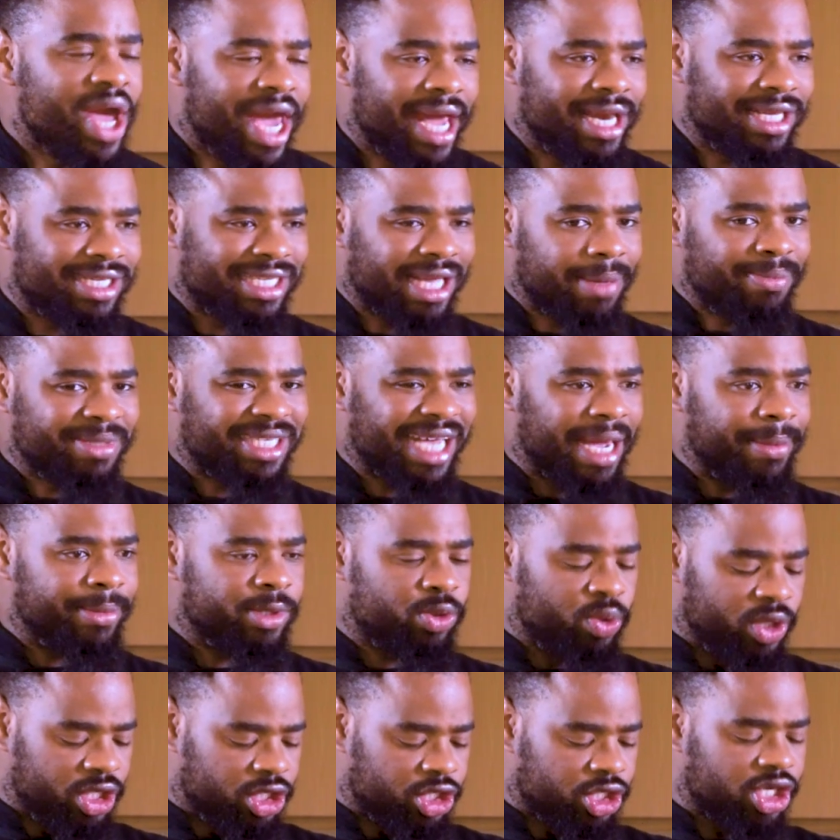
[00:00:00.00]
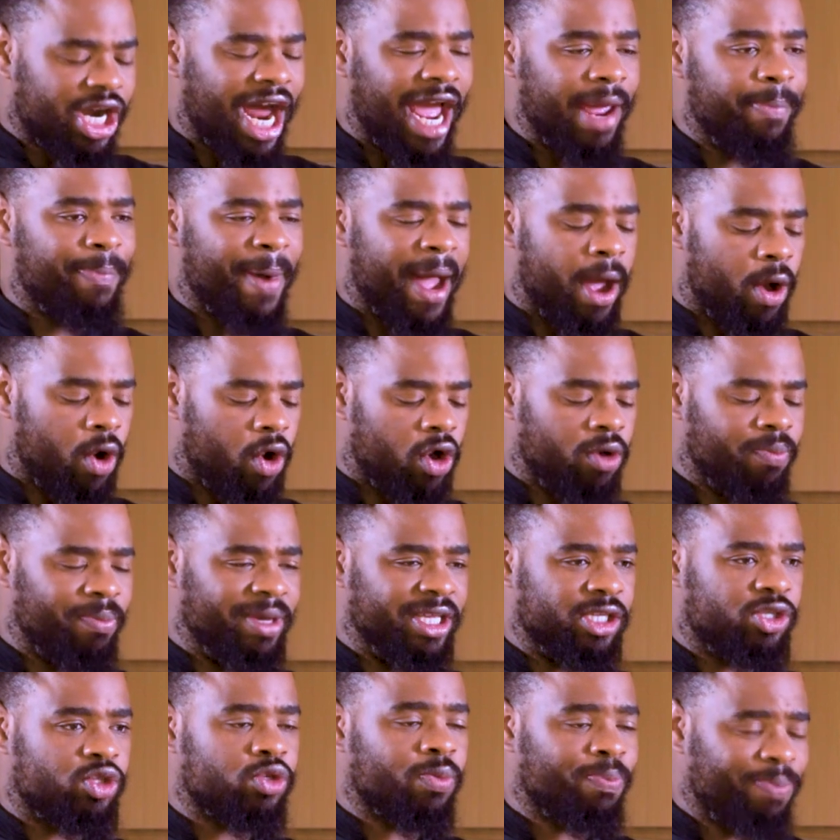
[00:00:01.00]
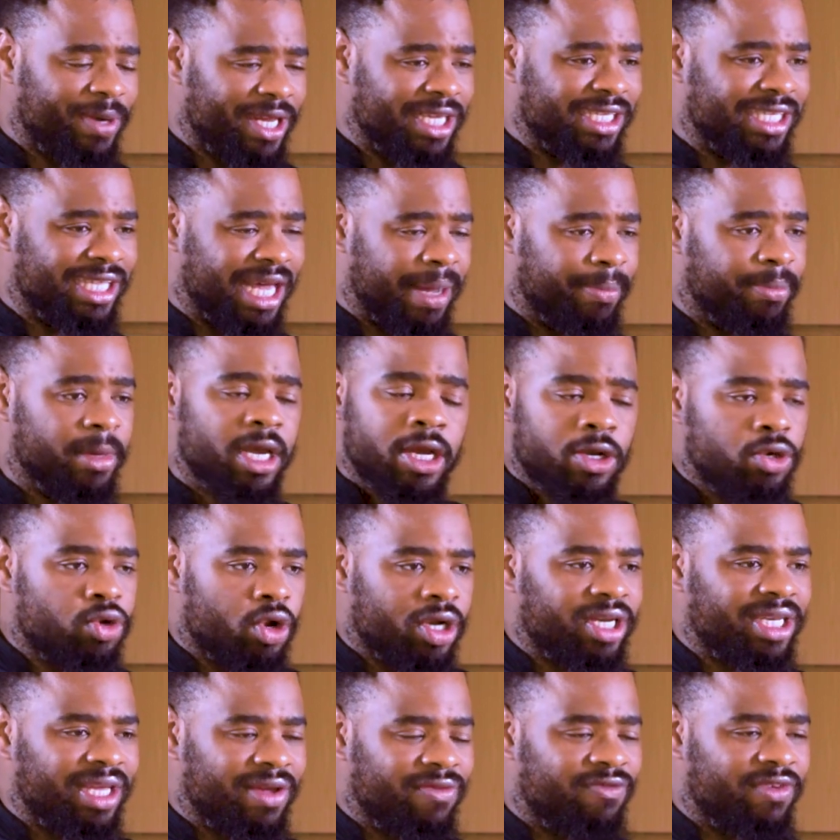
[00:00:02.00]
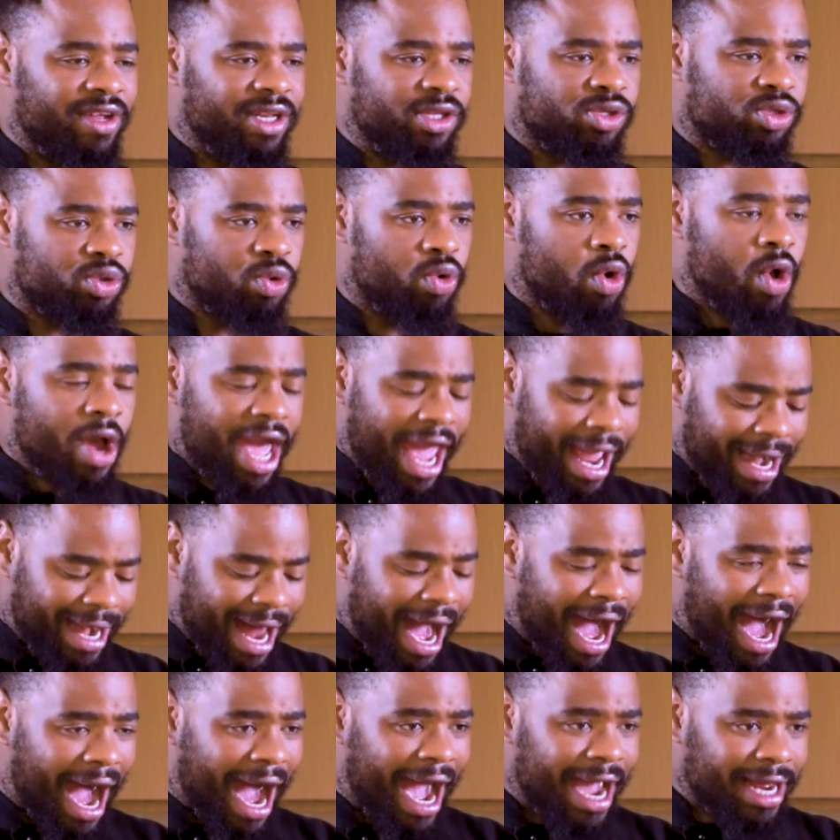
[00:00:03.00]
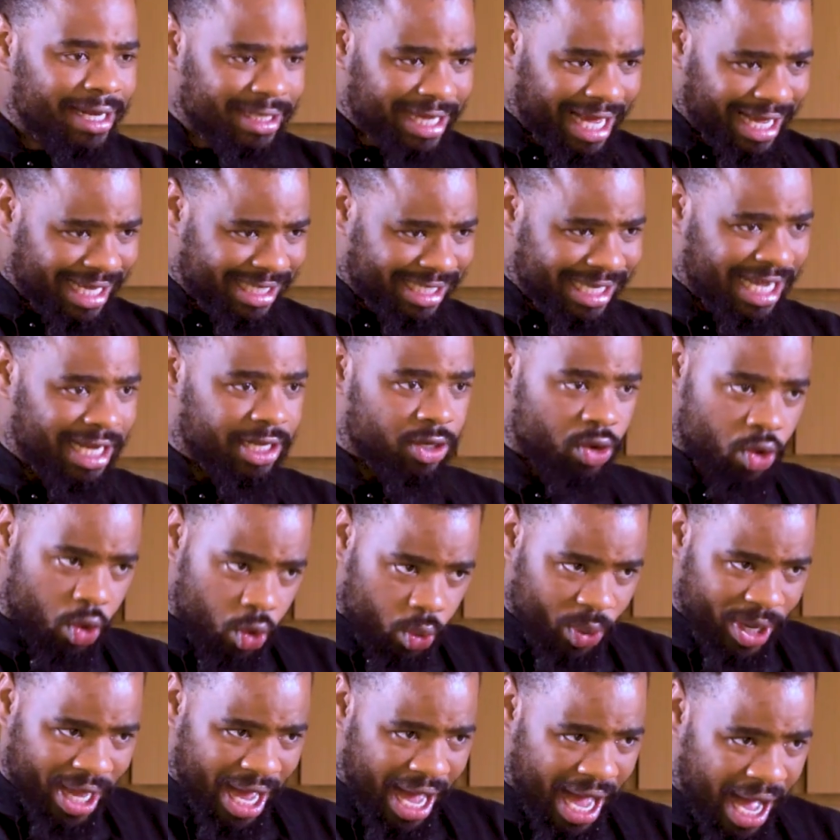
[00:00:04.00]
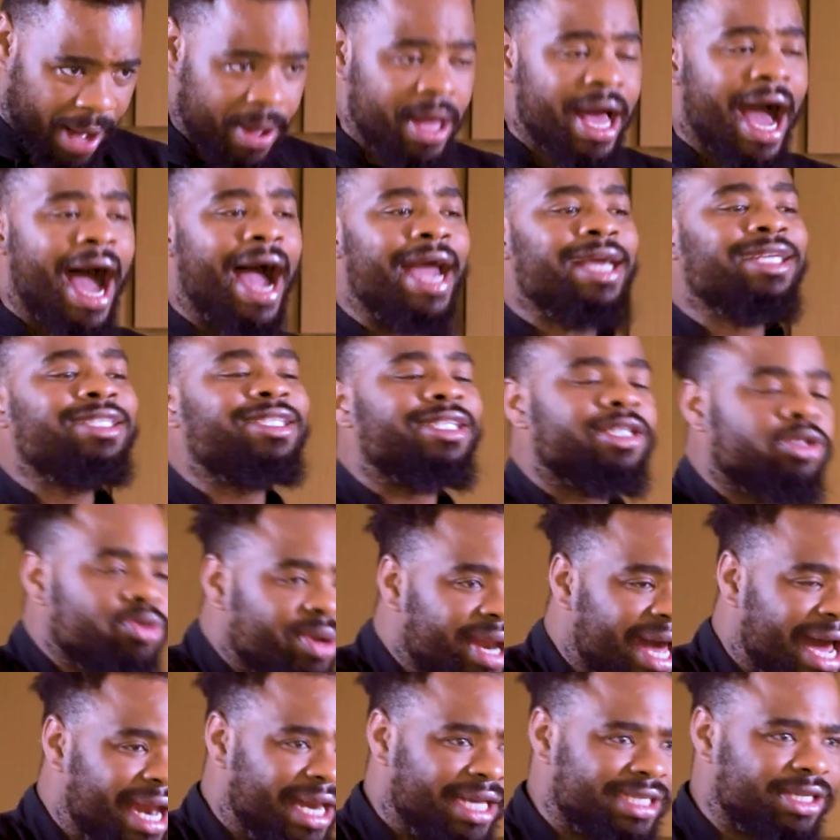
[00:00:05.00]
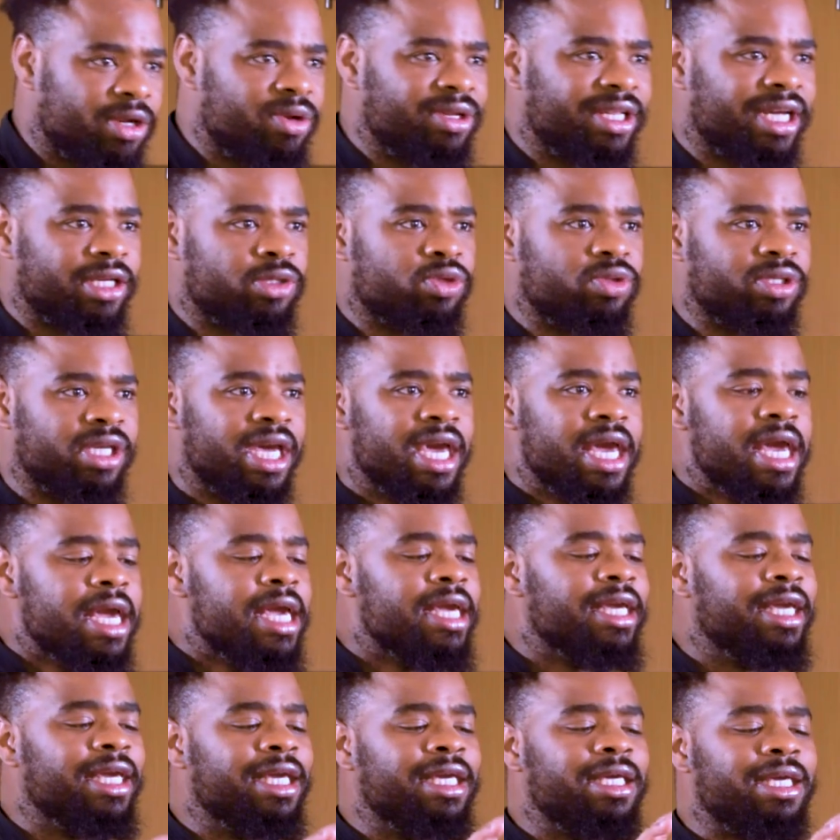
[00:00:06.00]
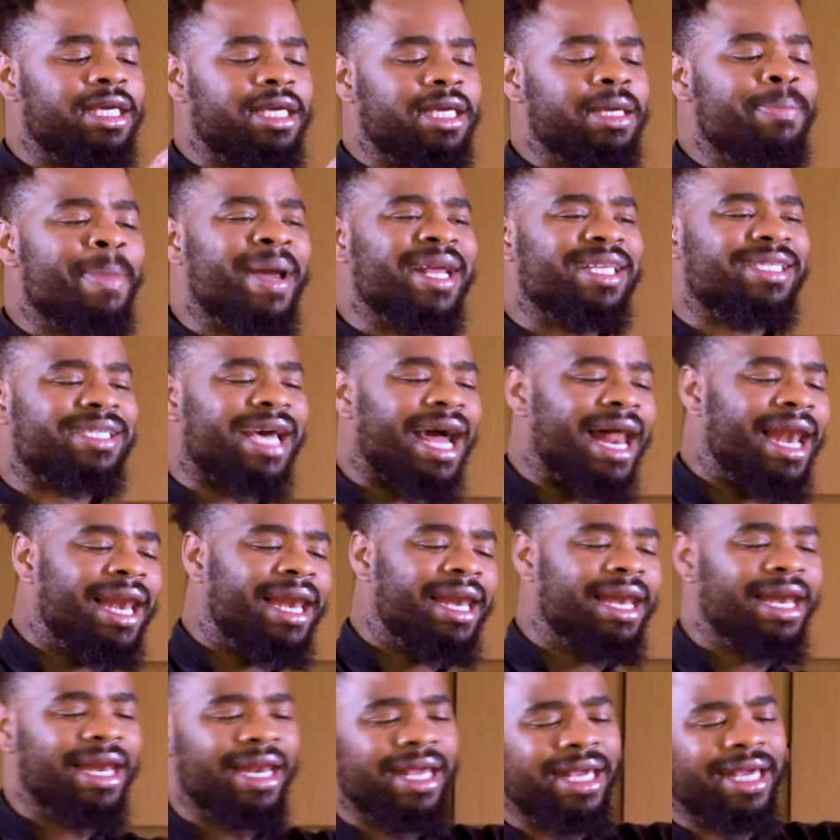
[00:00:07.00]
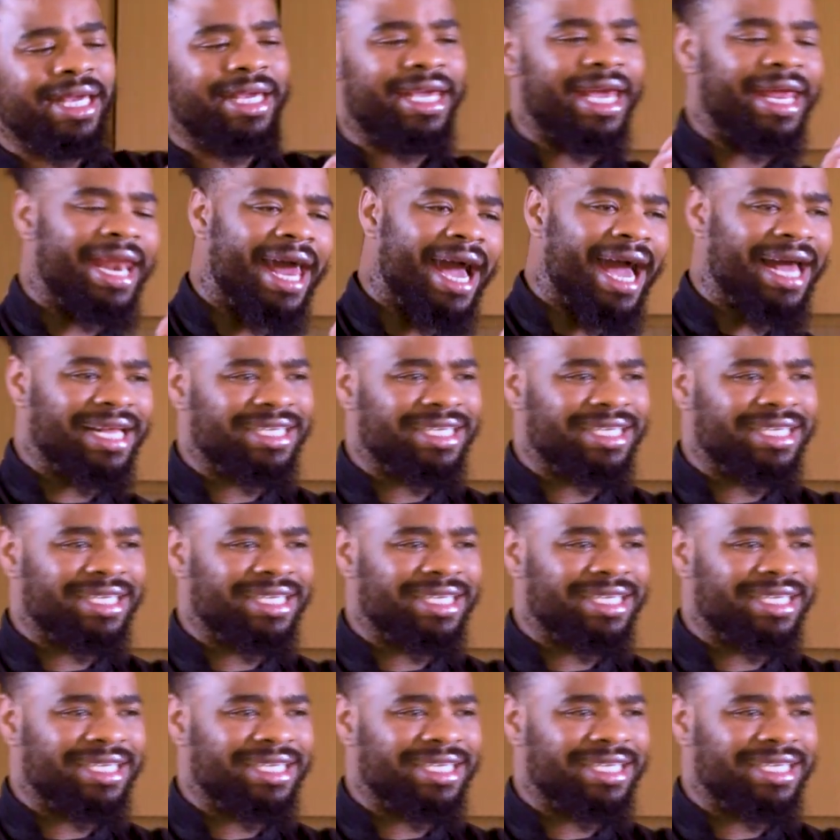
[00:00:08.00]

And sometimes we try by all means to please them, not even to, and hide exactly who we are. I just don't understand that with mental ingena.